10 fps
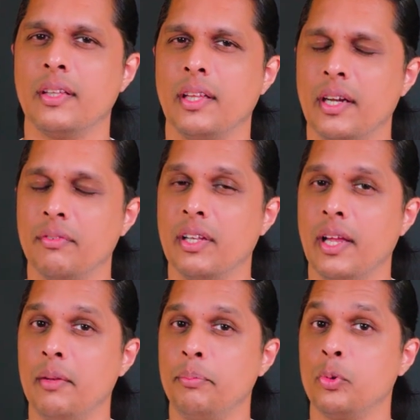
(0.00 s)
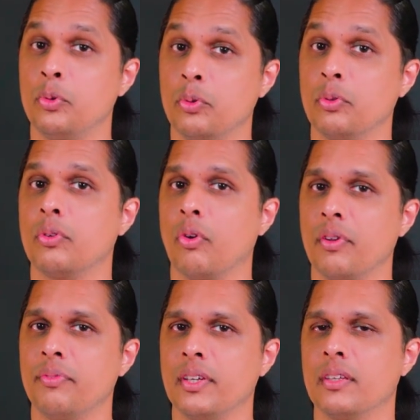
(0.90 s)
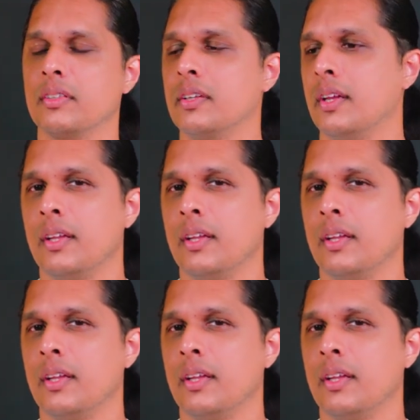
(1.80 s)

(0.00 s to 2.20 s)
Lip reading: that will help you to look confident.